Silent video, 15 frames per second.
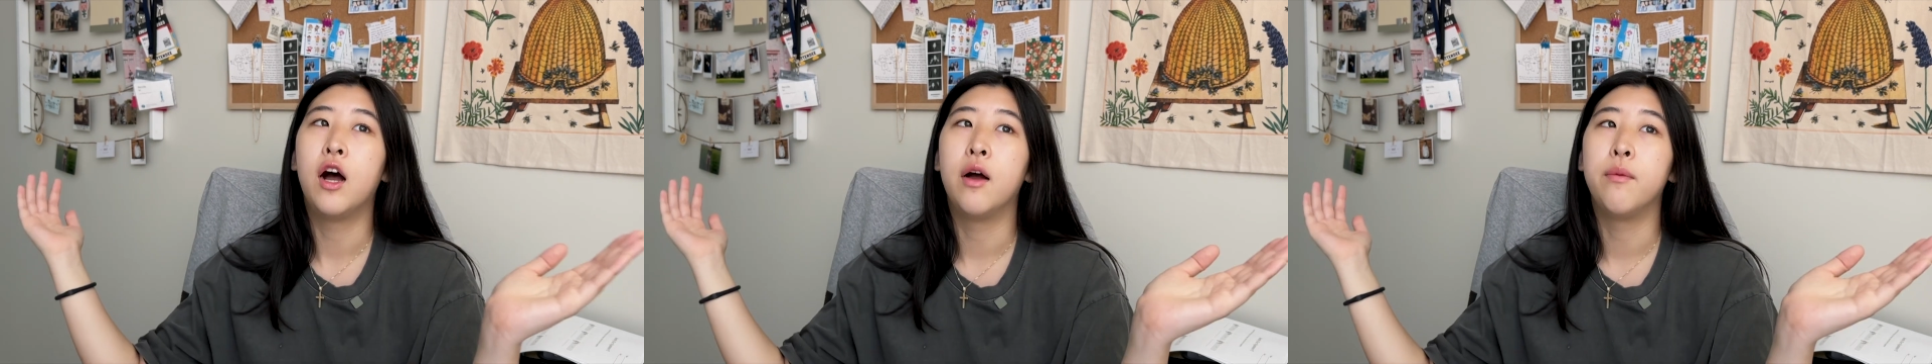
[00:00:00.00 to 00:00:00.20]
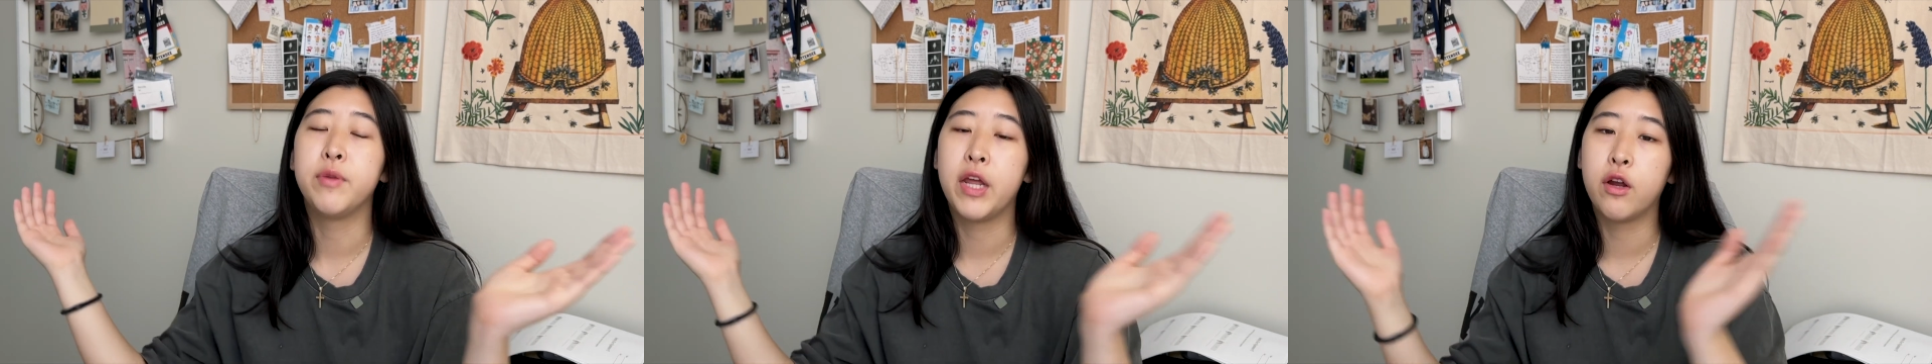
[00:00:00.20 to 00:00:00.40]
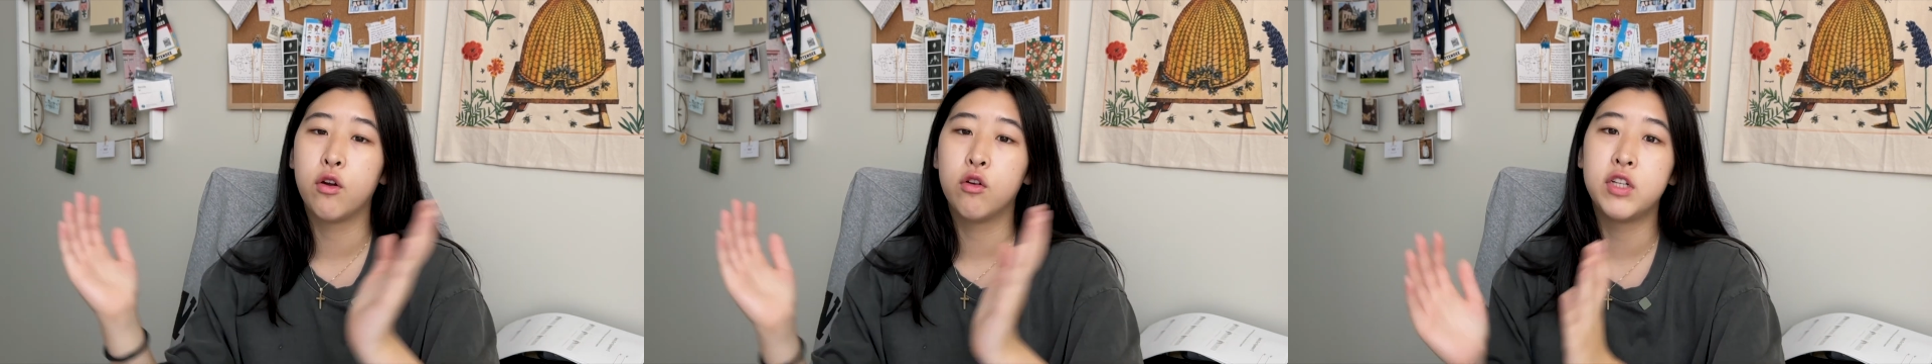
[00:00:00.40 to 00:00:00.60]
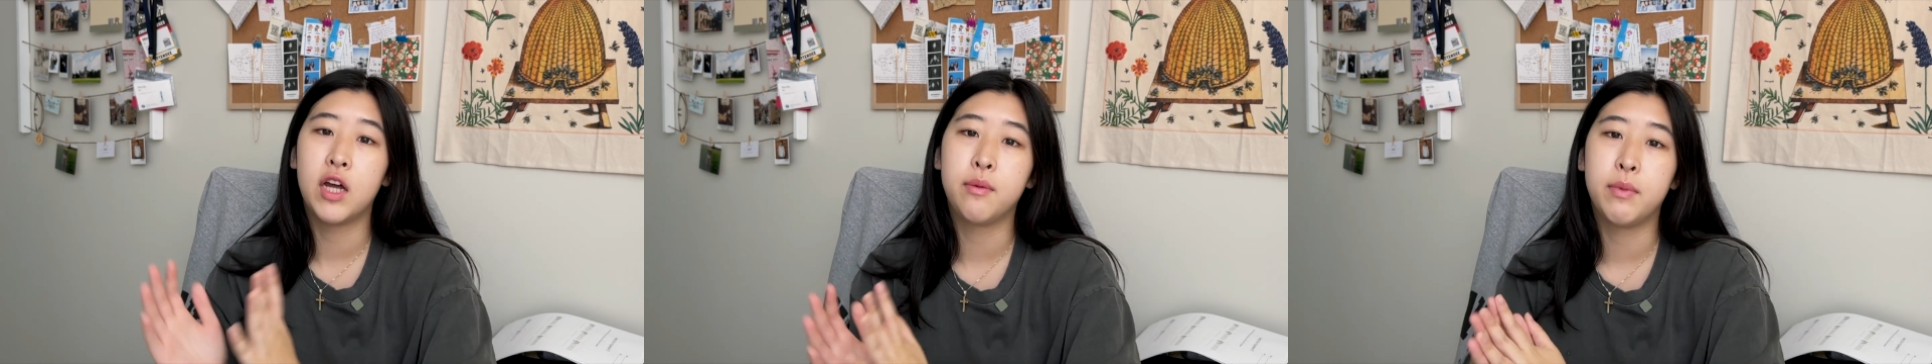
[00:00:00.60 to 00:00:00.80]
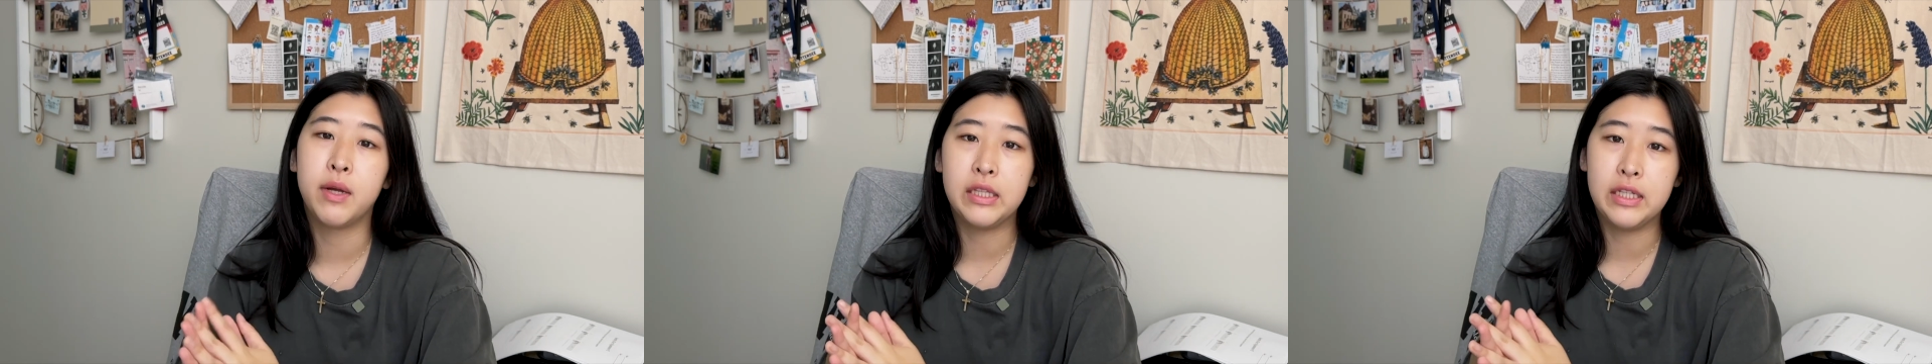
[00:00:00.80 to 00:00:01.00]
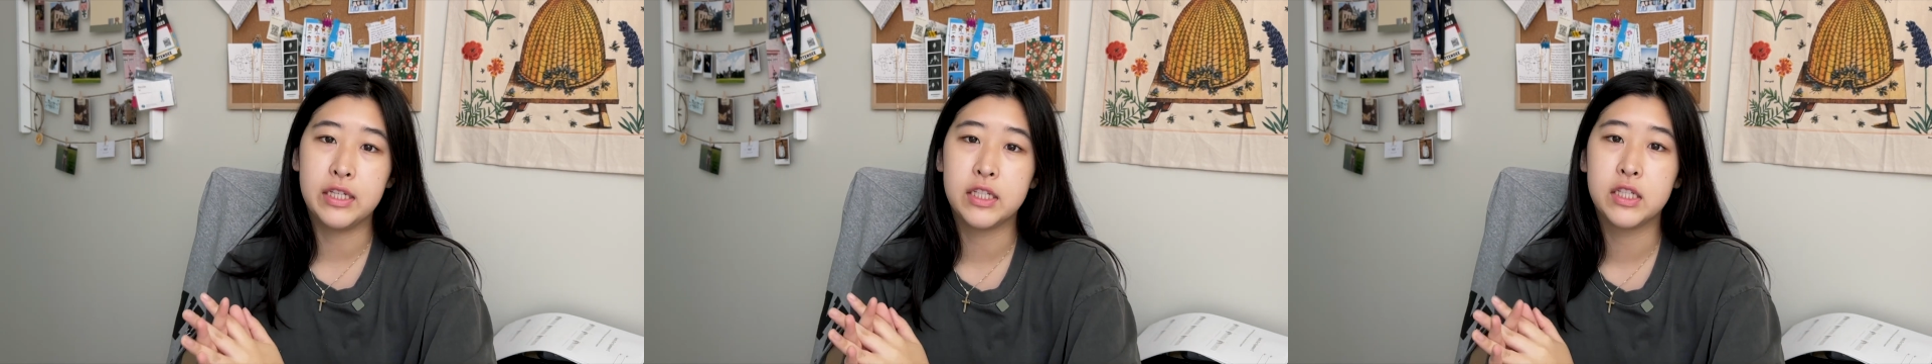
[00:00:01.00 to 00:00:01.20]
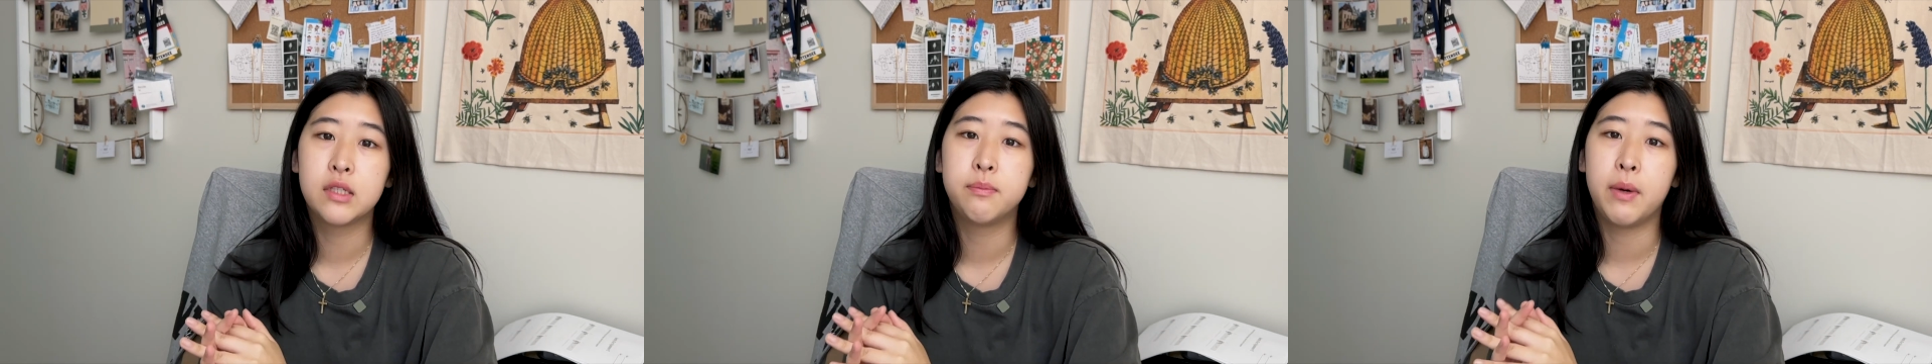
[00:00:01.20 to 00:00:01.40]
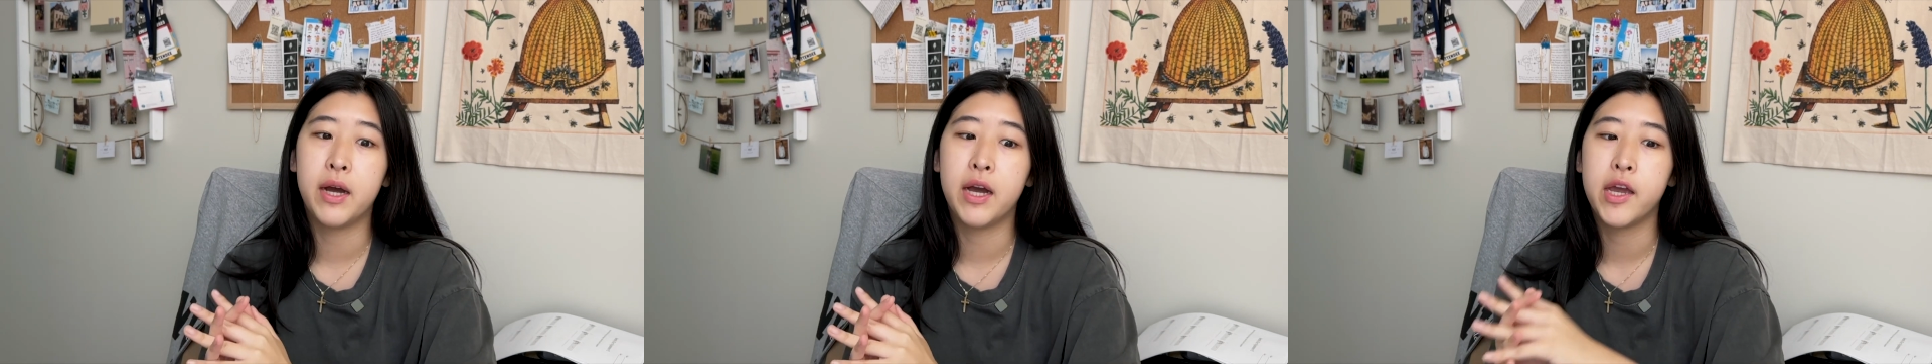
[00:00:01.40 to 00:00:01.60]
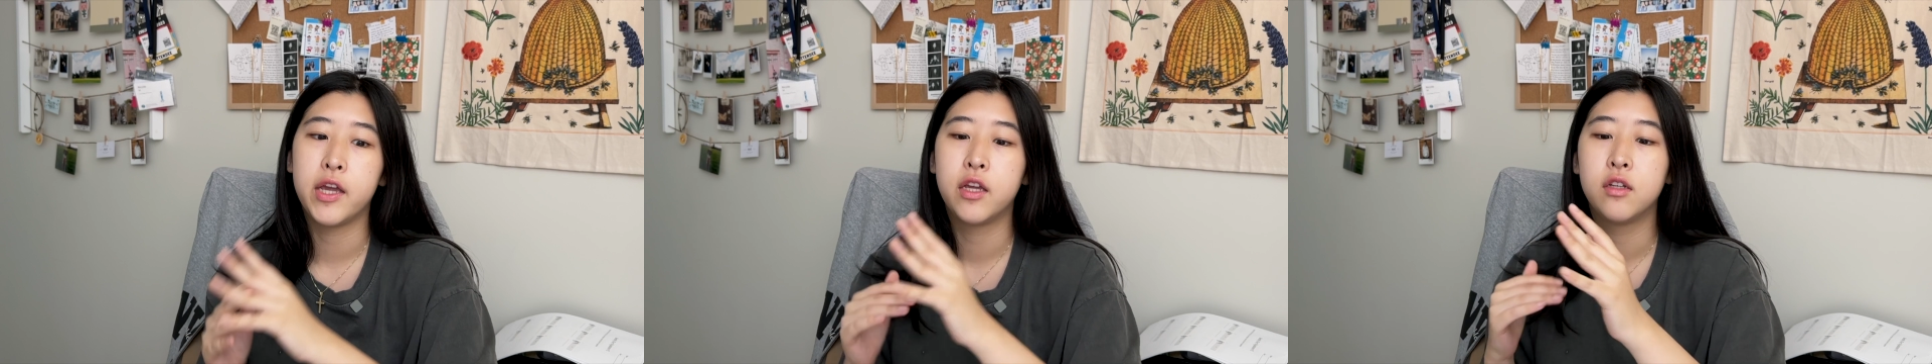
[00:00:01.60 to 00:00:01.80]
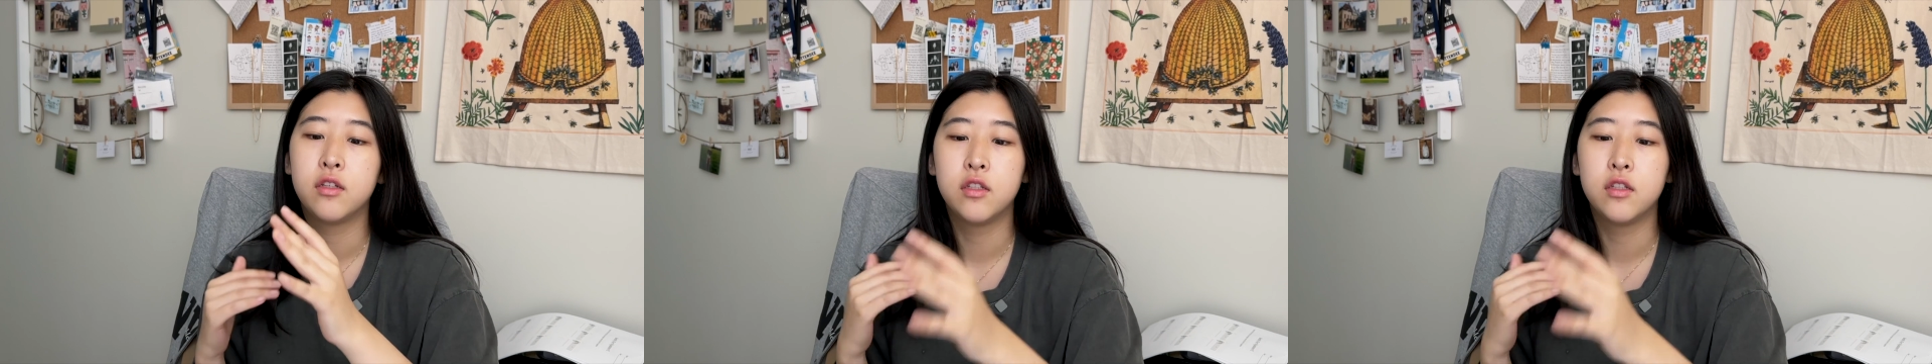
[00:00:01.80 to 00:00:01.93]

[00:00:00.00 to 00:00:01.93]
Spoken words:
narrow down my list by